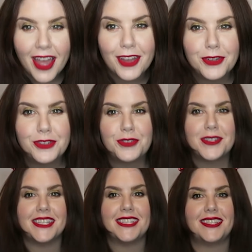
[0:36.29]
I couldn't
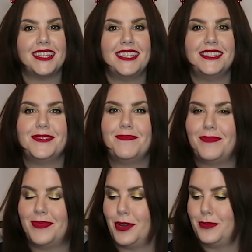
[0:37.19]
resist these.
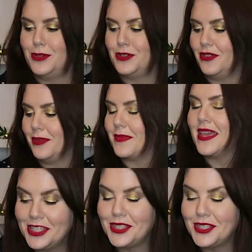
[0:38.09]
They're beautiful.